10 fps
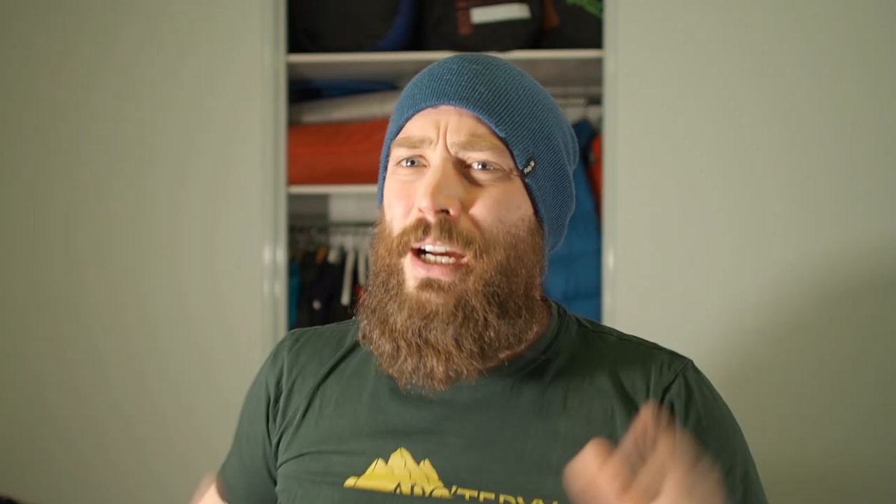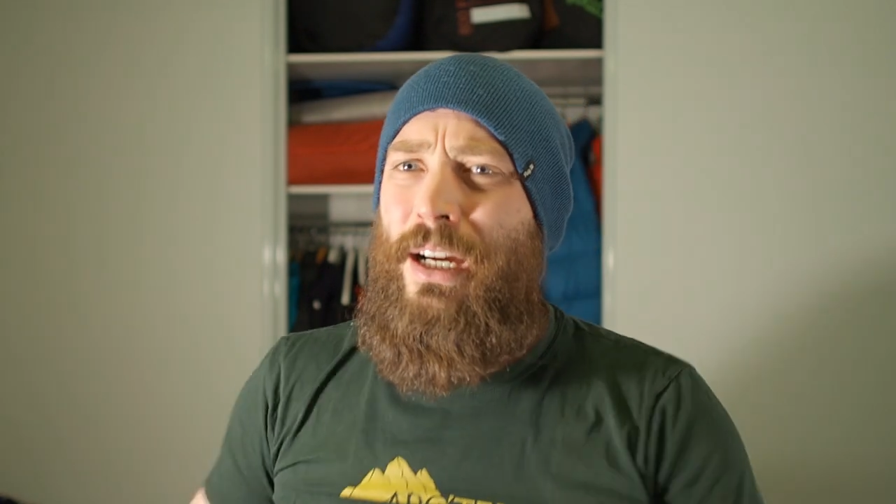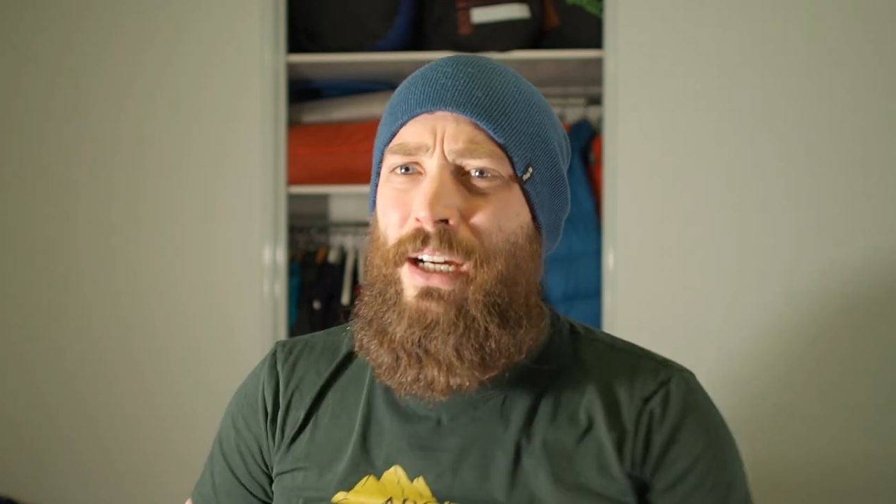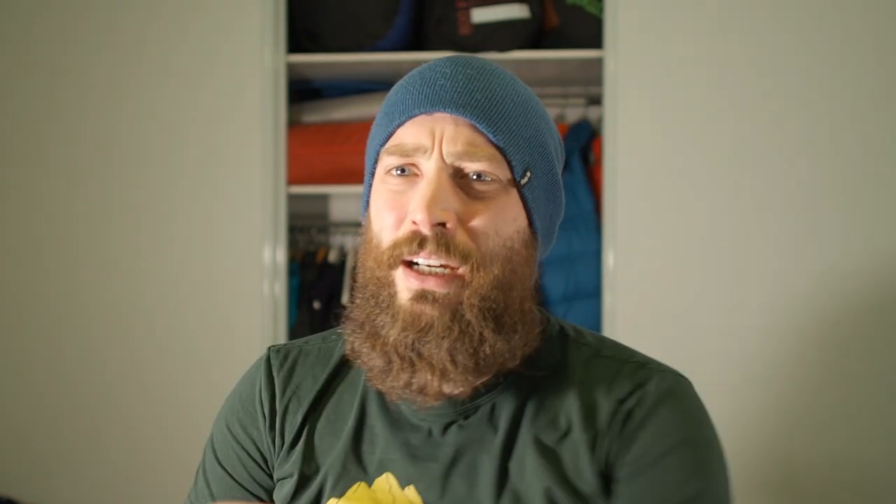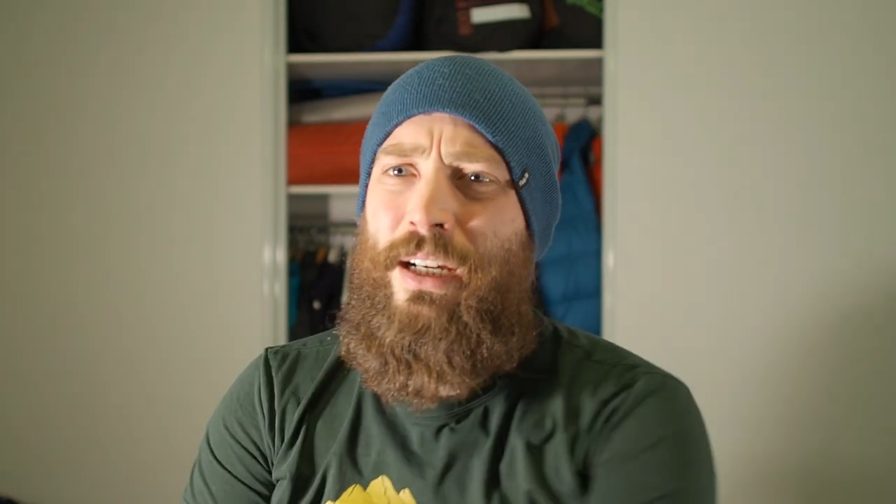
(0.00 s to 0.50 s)

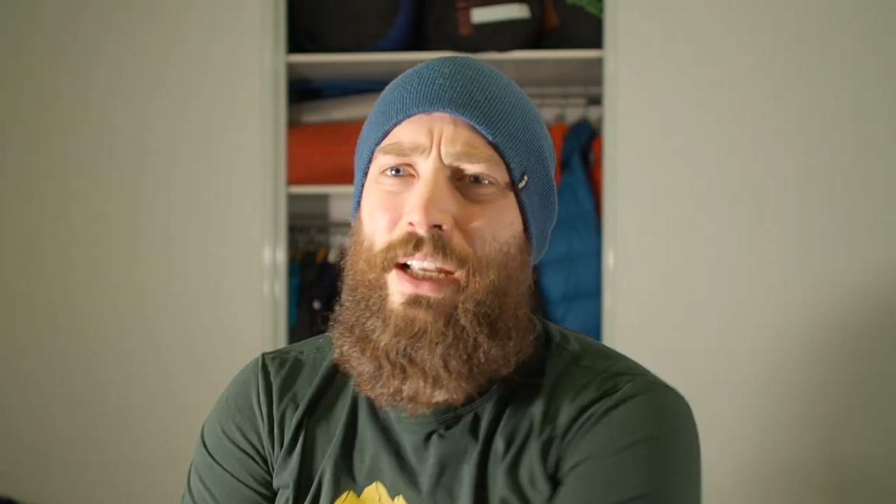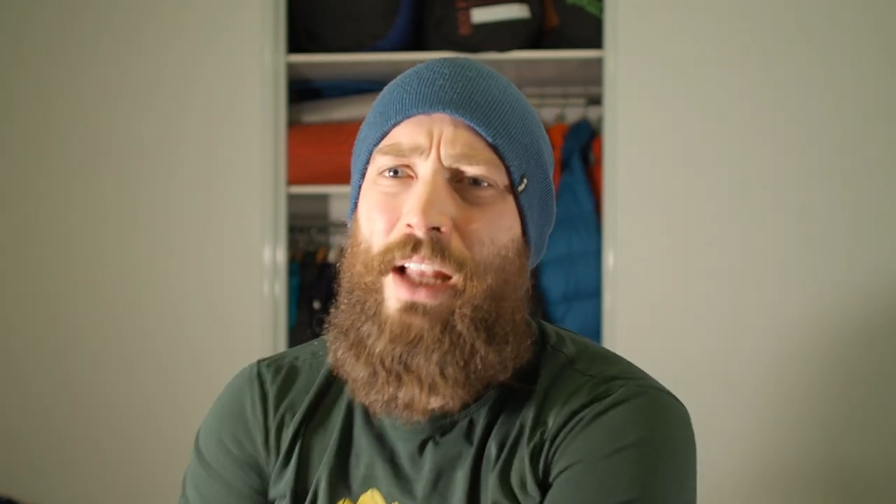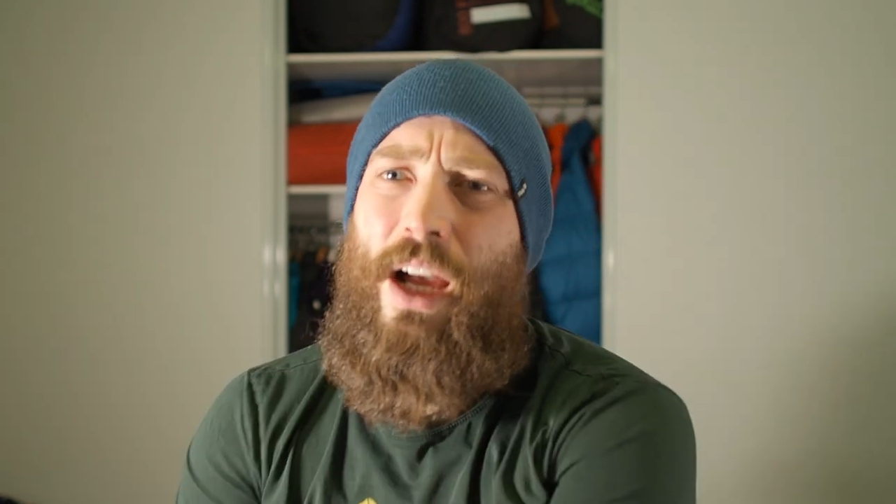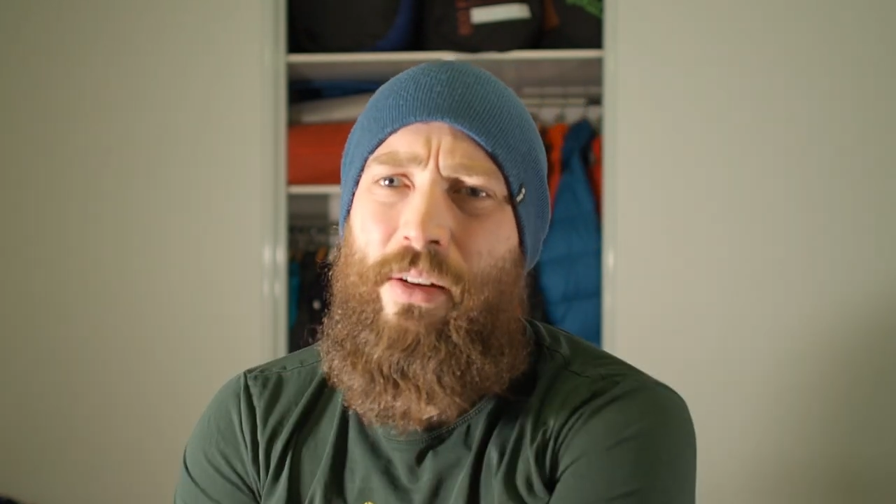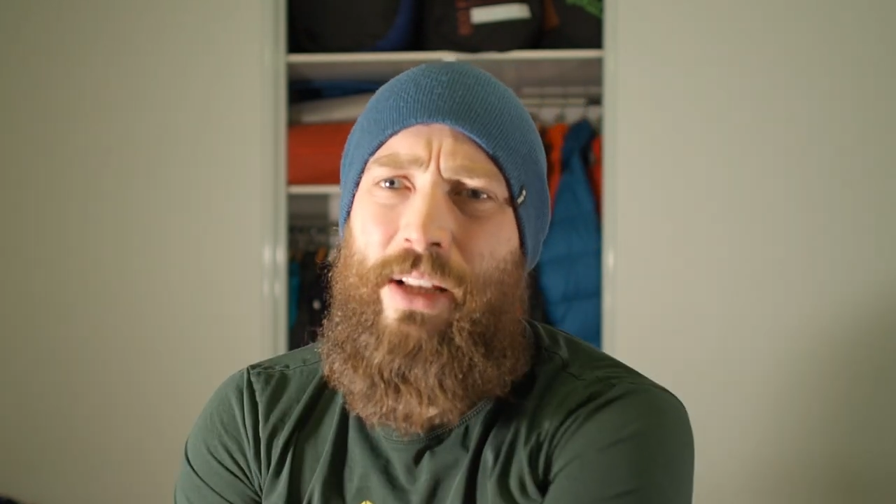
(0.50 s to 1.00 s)
and
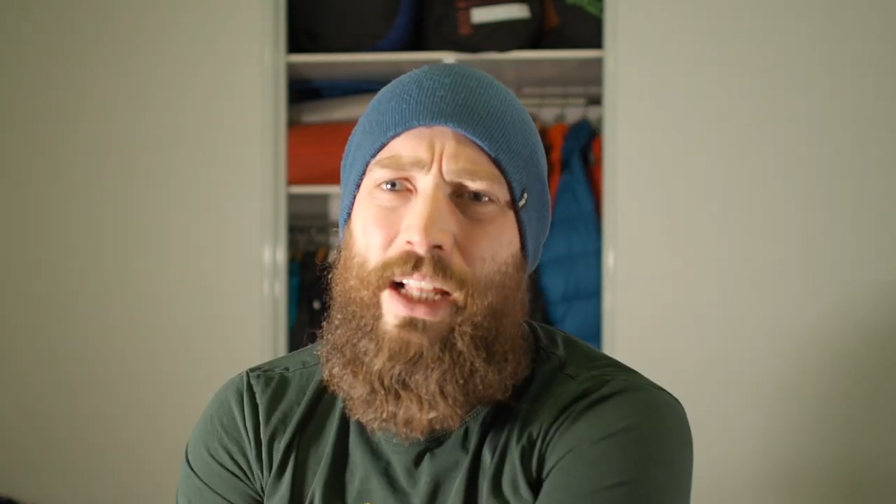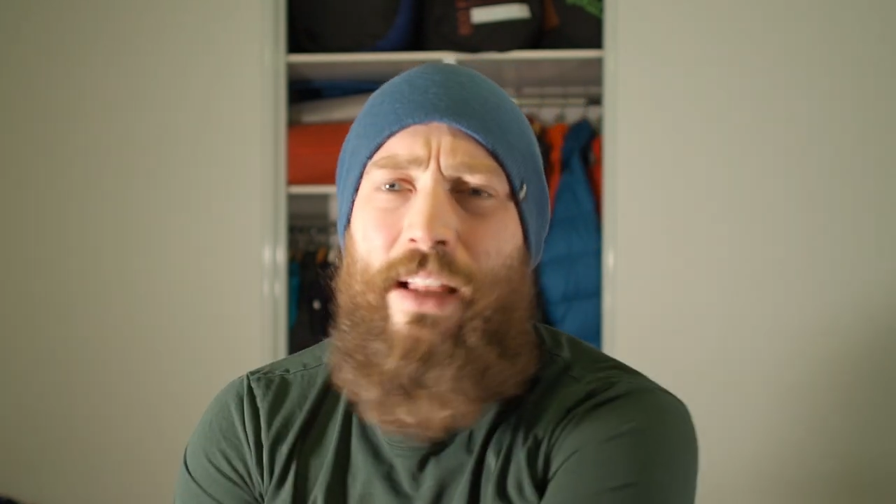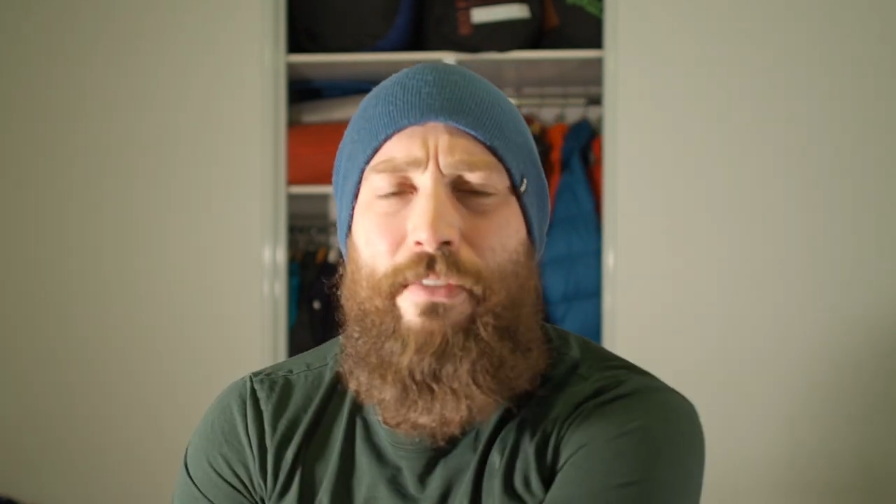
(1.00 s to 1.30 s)
how that